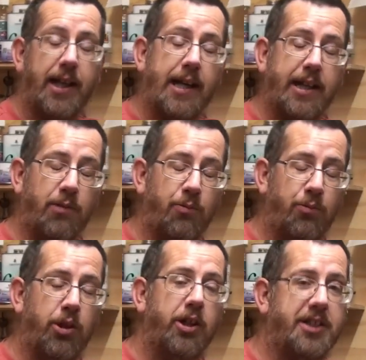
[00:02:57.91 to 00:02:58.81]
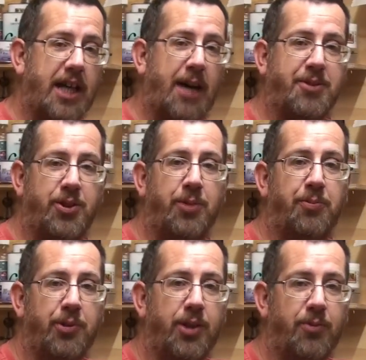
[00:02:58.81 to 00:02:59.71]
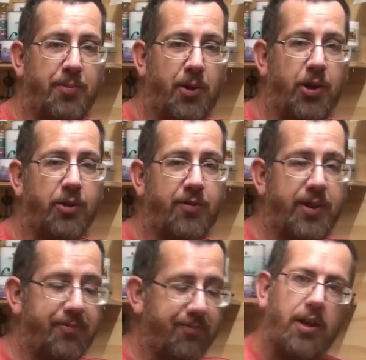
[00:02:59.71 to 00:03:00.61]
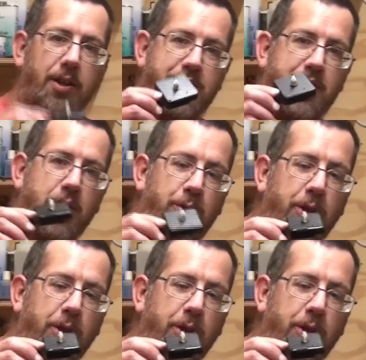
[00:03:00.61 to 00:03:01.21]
and it works absolutely brilliant with the pyrography. So when I